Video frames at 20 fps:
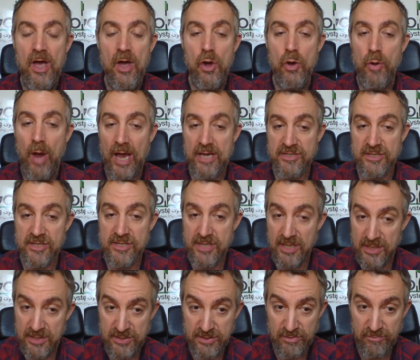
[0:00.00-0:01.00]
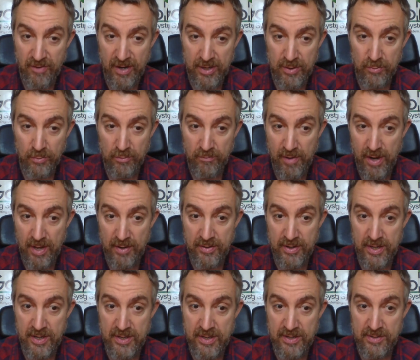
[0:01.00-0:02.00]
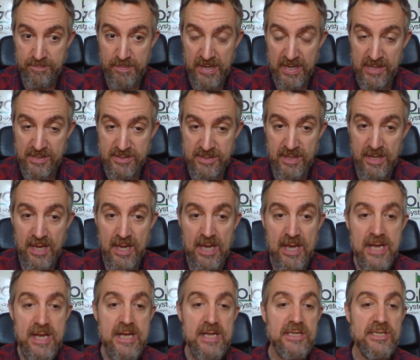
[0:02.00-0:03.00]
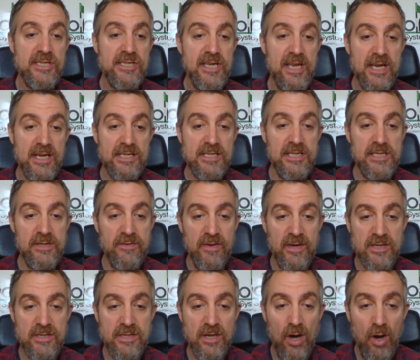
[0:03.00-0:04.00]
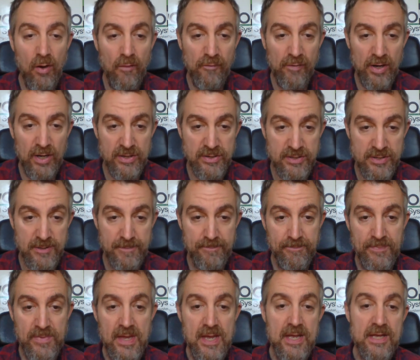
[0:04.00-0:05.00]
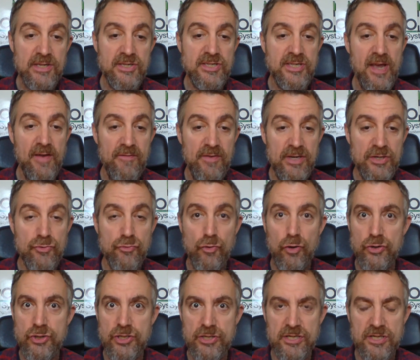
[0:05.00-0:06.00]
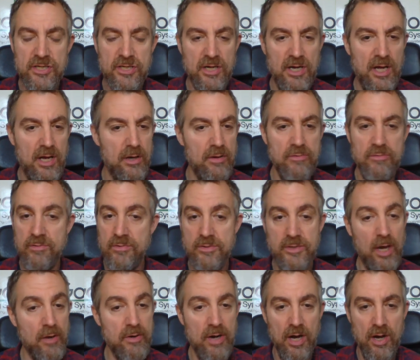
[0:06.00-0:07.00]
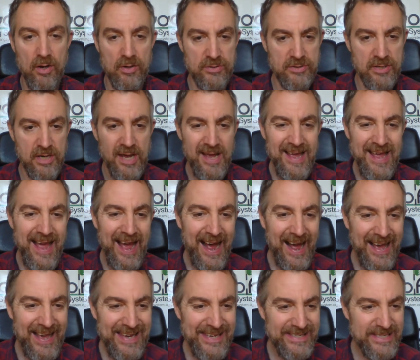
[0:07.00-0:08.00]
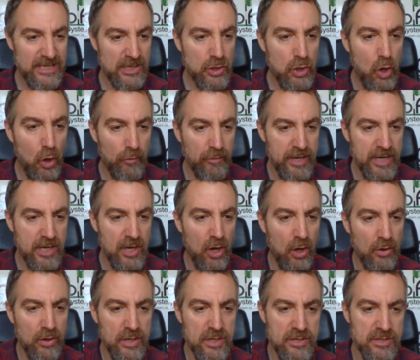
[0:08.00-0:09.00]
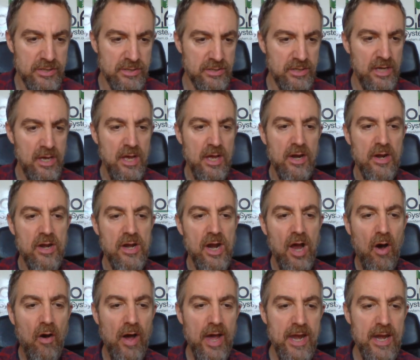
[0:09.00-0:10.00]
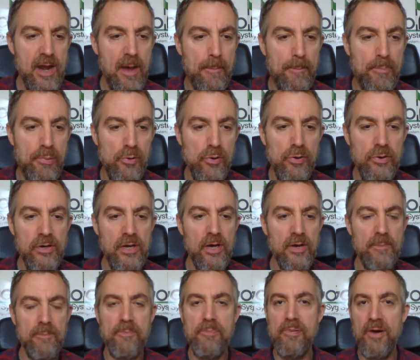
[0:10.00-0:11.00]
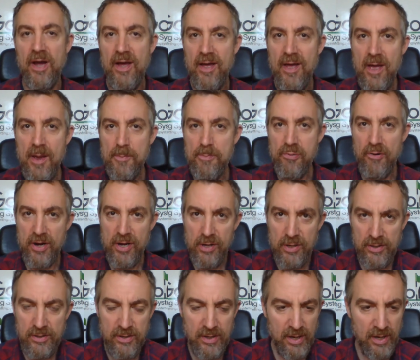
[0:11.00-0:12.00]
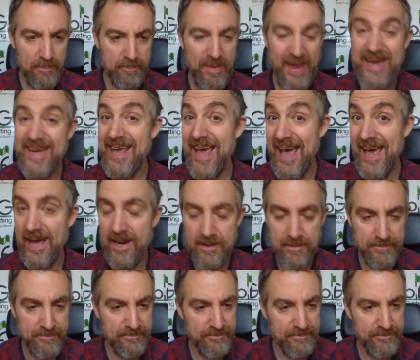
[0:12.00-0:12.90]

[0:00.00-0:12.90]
who has a decent record around here, Piercy. Six is Viktor Hovland. Seven is Roger Sloan, don't ask. Eight, Corey Conners. Nine, Brun, Brian Benyan,